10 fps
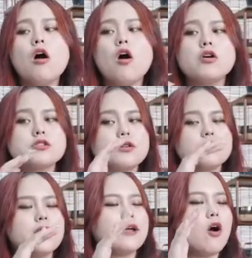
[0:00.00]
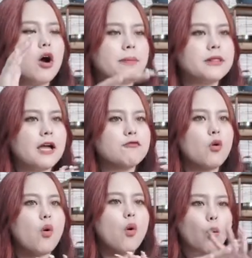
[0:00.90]
also like apply
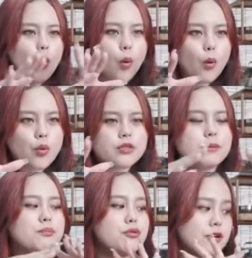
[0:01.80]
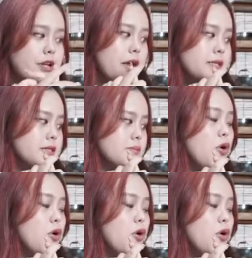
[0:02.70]
for all the products,